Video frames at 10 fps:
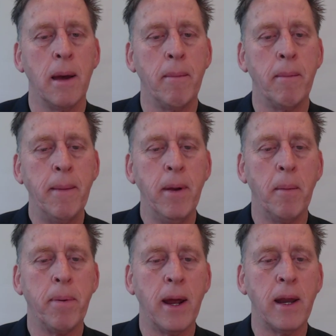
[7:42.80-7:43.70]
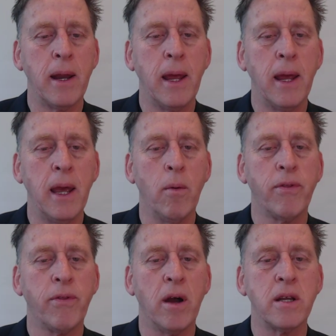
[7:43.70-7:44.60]
Maybe I played here with
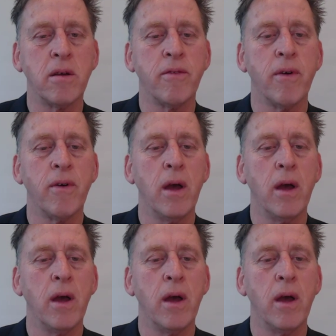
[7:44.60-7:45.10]
the idea